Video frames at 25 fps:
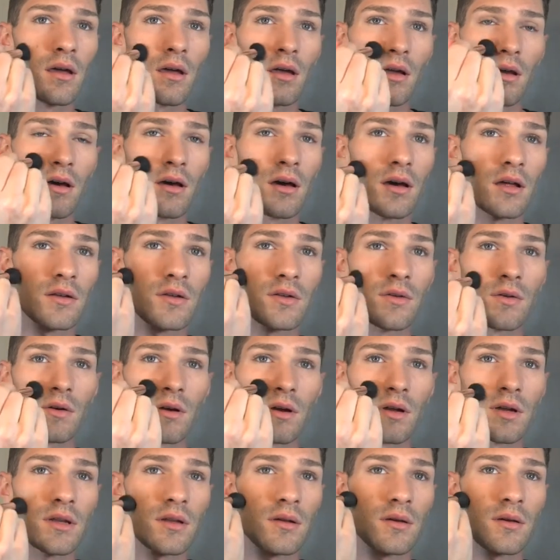
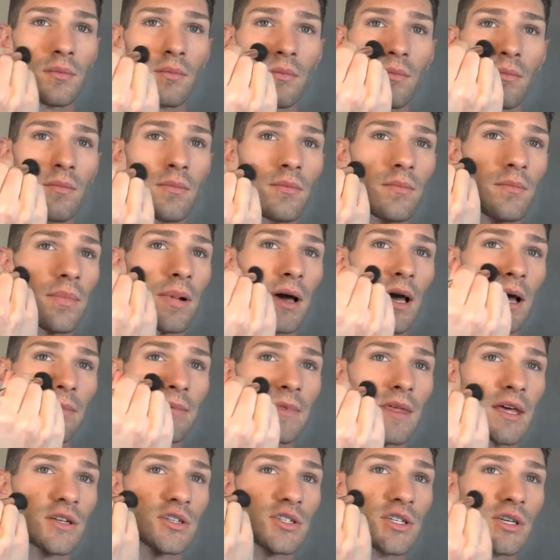contour to pop
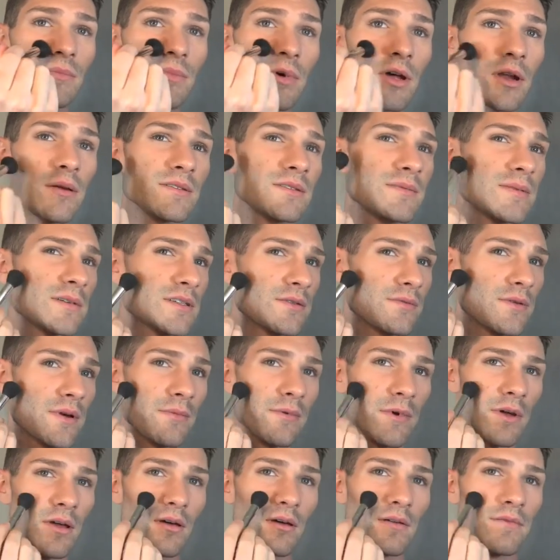that cheekbone, especially when I'm
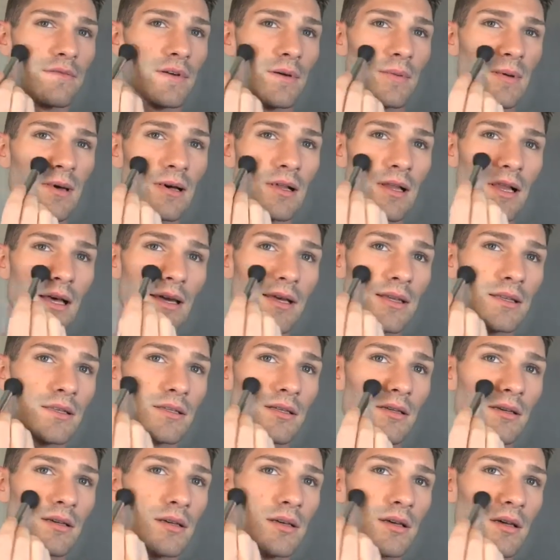working on female
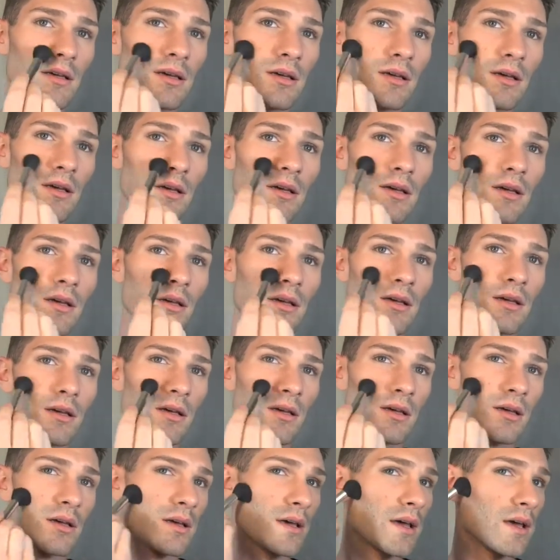clients.
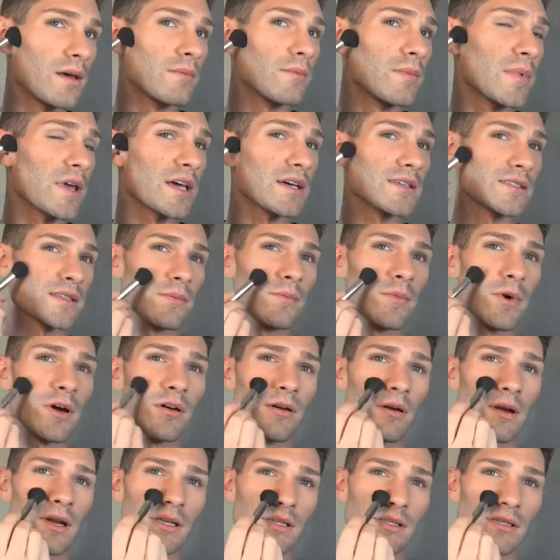And because I'm
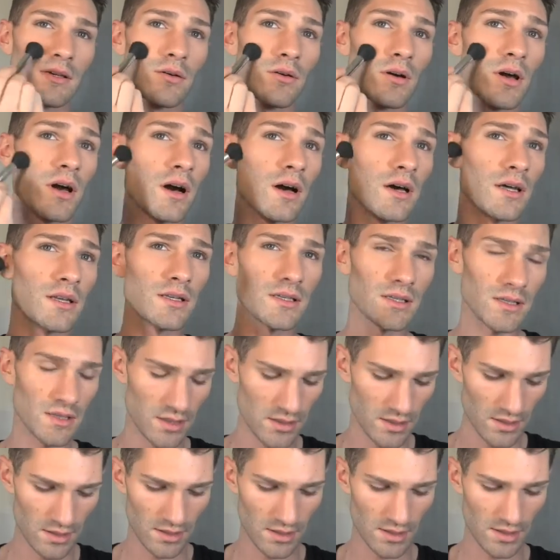already so gaunt,
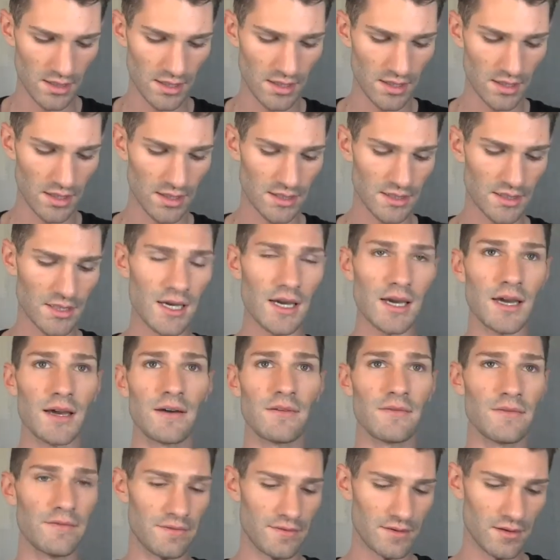I like to
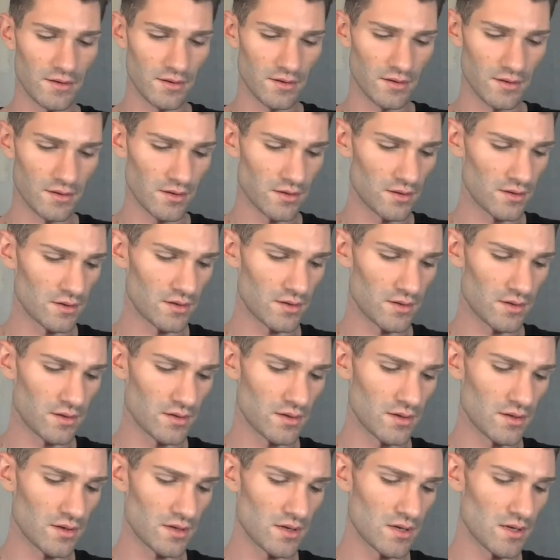have
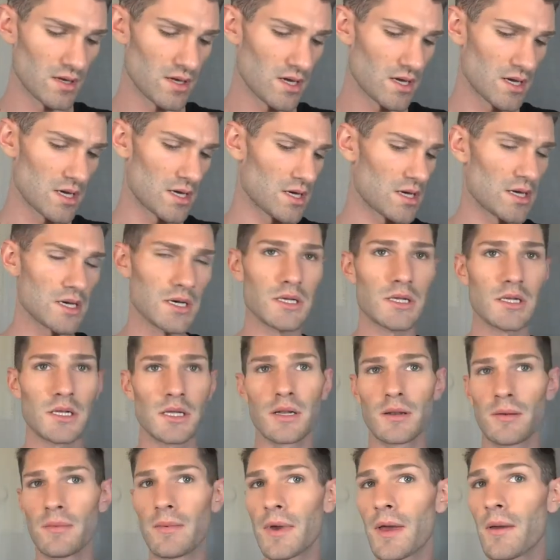a
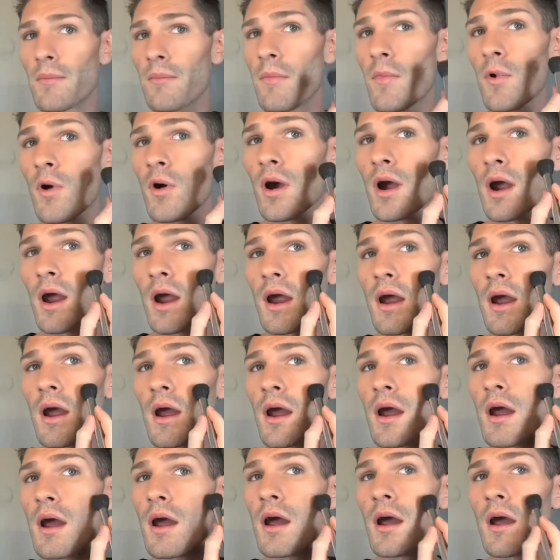little bit more
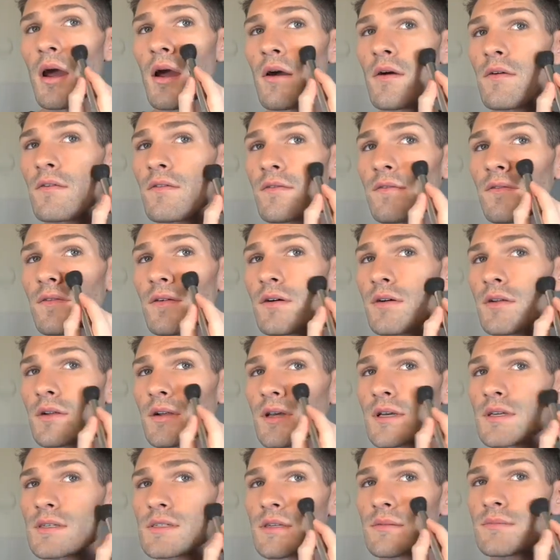
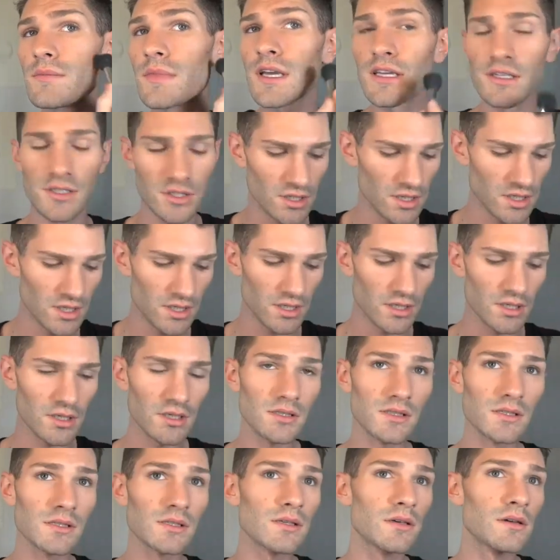fullness in my
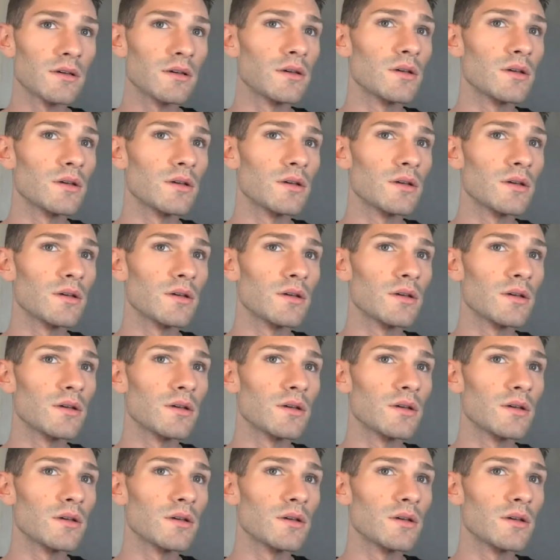cheeks.